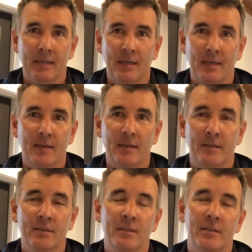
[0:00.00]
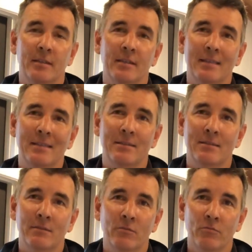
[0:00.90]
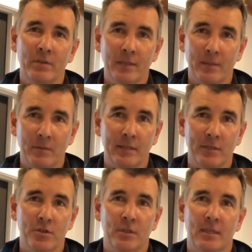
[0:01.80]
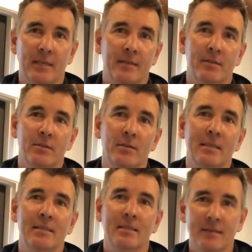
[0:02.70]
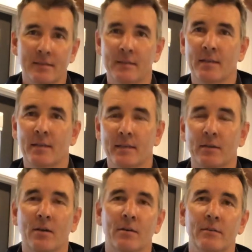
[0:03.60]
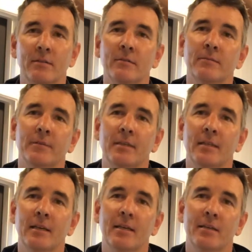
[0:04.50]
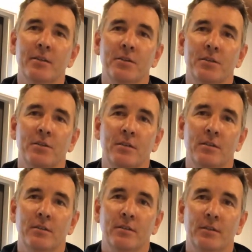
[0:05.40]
and it's really well insulated, so it doesn't take long for the air conditioner